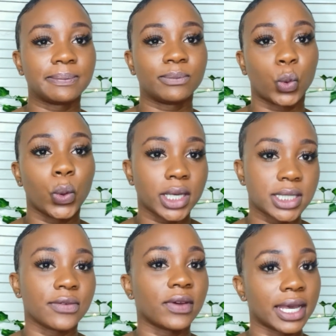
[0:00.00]

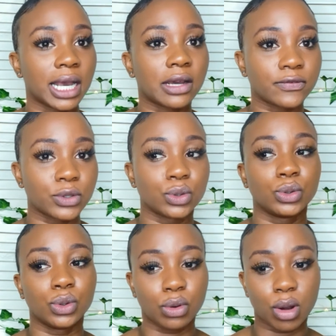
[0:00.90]
wigs if I have to
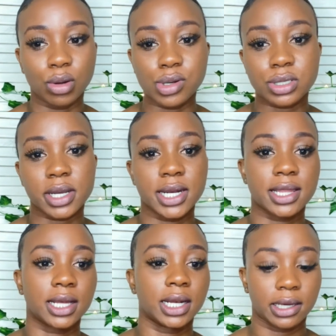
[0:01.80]
go out or
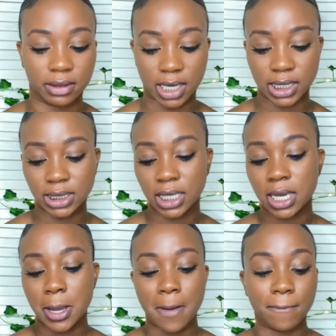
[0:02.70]
anything like that.
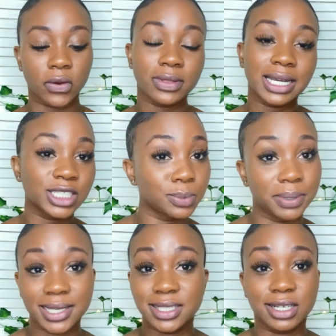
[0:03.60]
But that's
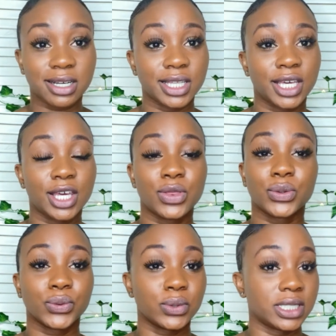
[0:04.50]
basically the
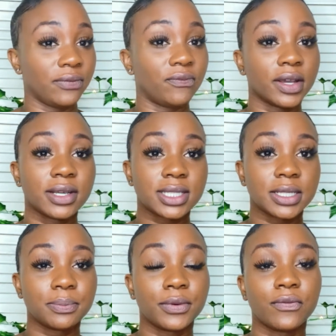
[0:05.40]
routine. Very
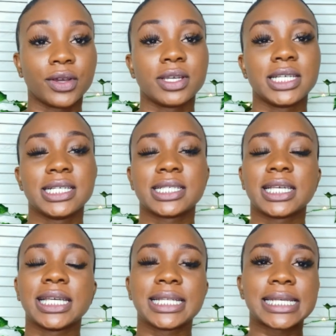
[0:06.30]
simple, very easy.
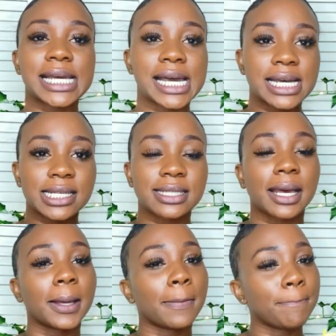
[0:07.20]
It has
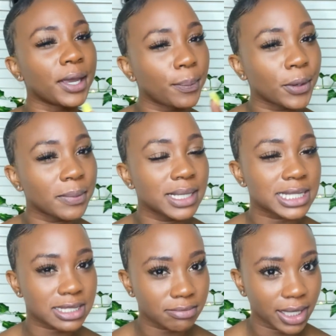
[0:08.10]
a peppermint
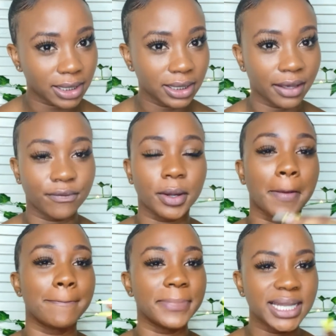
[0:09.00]
smell, a very
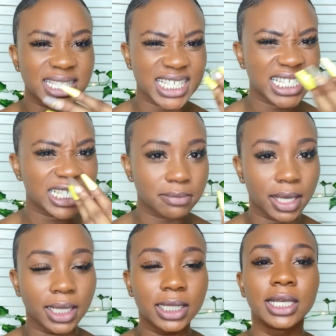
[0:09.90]
minty
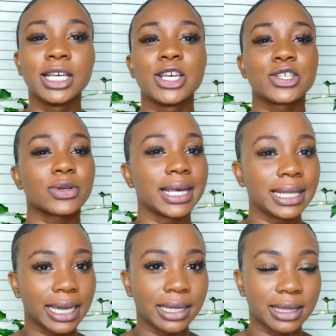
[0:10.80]
smell. So I
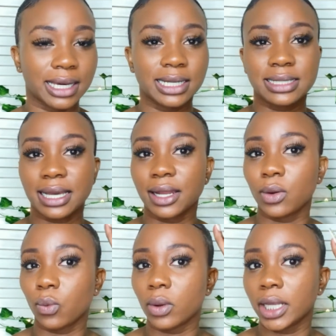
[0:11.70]
like that.
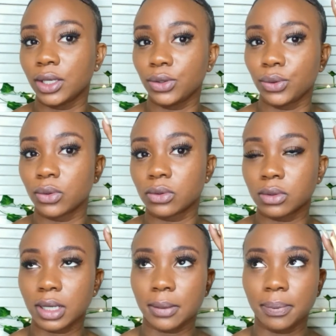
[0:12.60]
And when
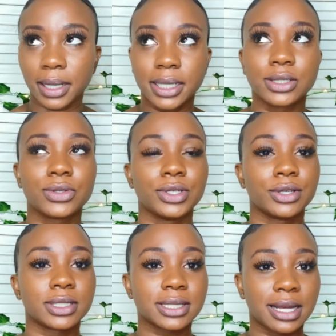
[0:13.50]
you apply it to
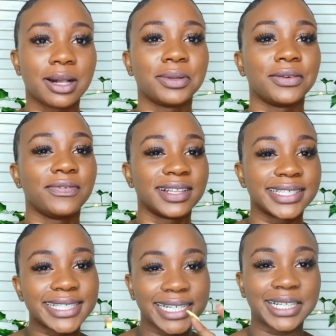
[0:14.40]
your scalp, you'll feel the
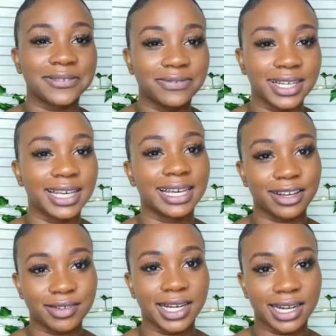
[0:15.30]
tingly feeling. And I
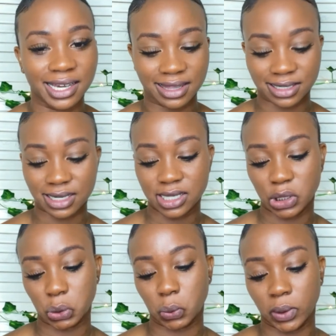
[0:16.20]
really like that
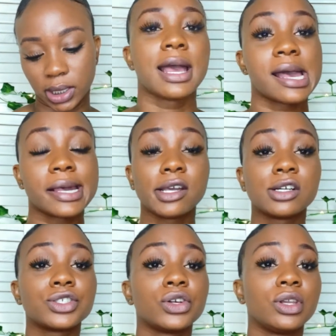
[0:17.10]
as well. I
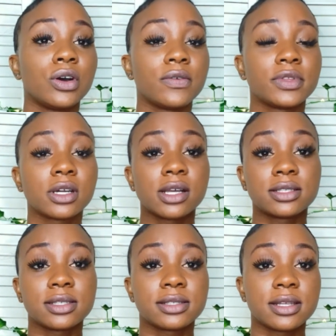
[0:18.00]
also love the
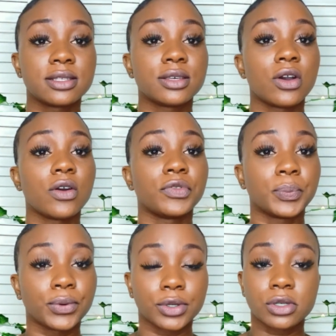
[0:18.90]
consistency of the
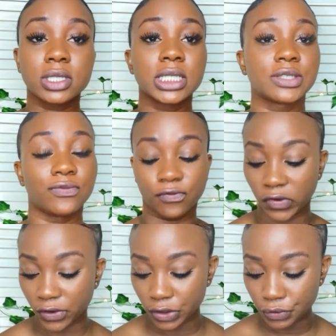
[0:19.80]
product. It's
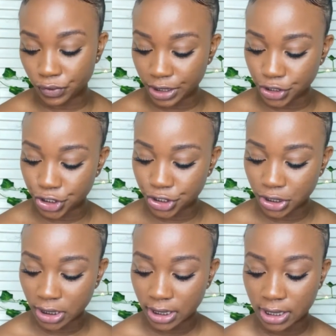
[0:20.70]
very rich
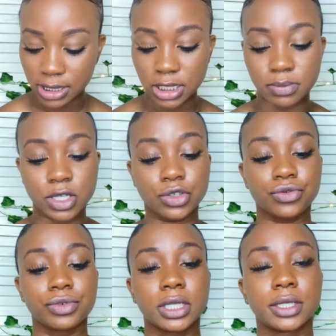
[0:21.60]
and smells
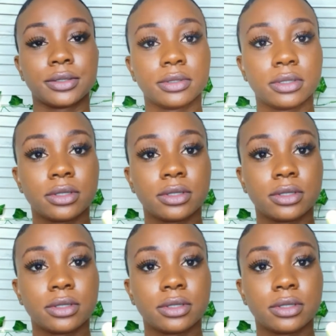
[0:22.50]
really good.